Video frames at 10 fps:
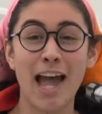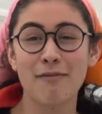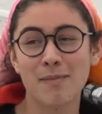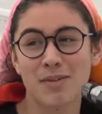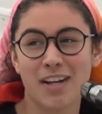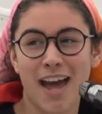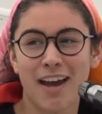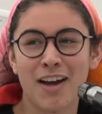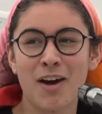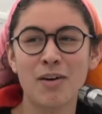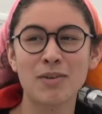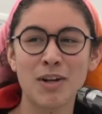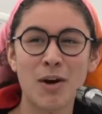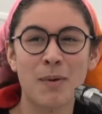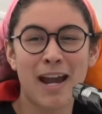I'm from Chicago, you
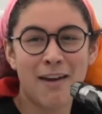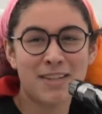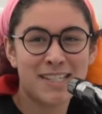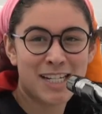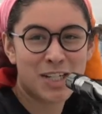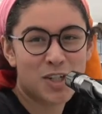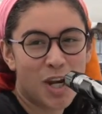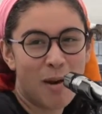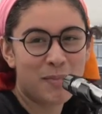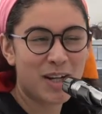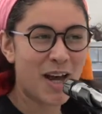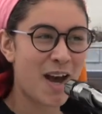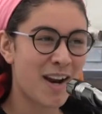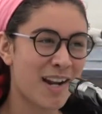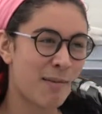know, where Evanston and Schaumburg
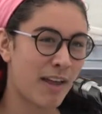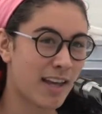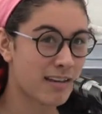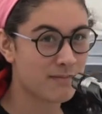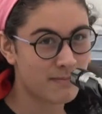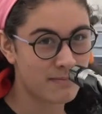are? And I'm like,